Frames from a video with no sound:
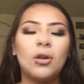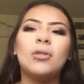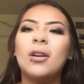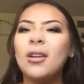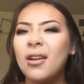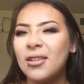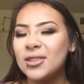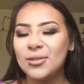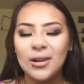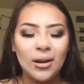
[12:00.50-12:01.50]
no, not
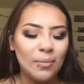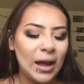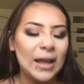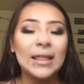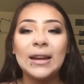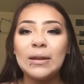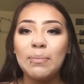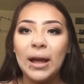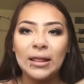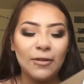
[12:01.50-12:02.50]
contour, highlighting
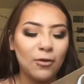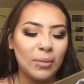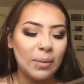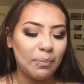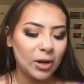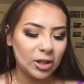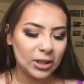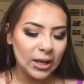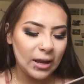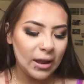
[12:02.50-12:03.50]
palette for my
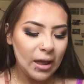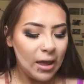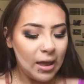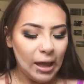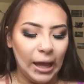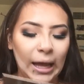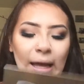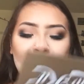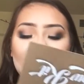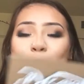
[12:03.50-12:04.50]
birthday.
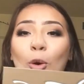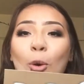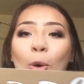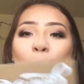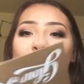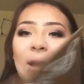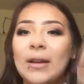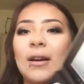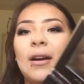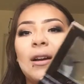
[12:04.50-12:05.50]
And oh my
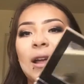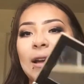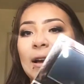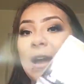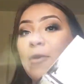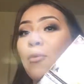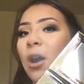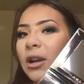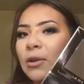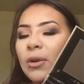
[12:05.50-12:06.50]
god, like I
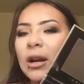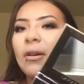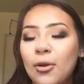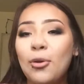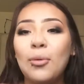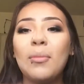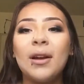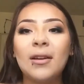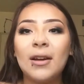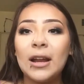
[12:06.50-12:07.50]
wanted one already. Oh my
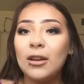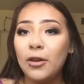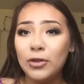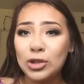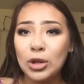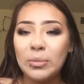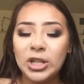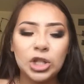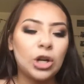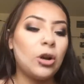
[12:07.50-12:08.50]
god, I love you so
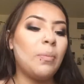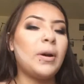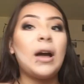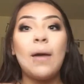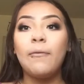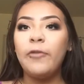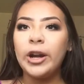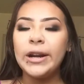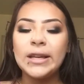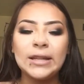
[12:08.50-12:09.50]
much, girl. But I'm
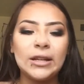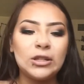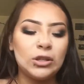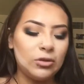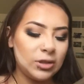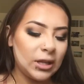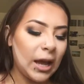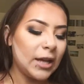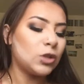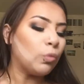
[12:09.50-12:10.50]
very excited to use it.
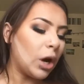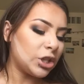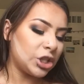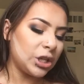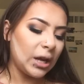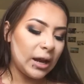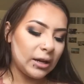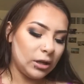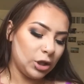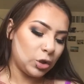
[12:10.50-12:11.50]
I swatched it and
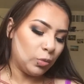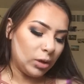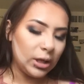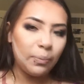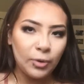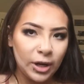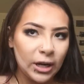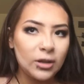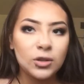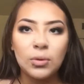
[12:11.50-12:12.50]
it looks really pretty.
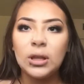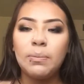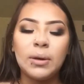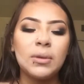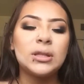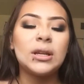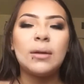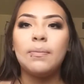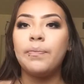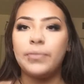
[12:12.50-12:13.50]
It looks really pigmented
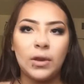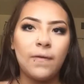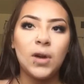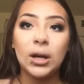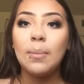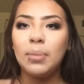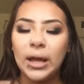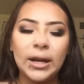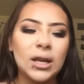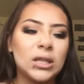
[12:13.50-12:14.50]
and fucking
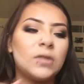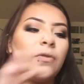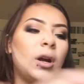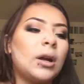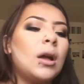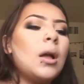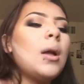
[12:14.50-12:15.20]
blinding as fuck.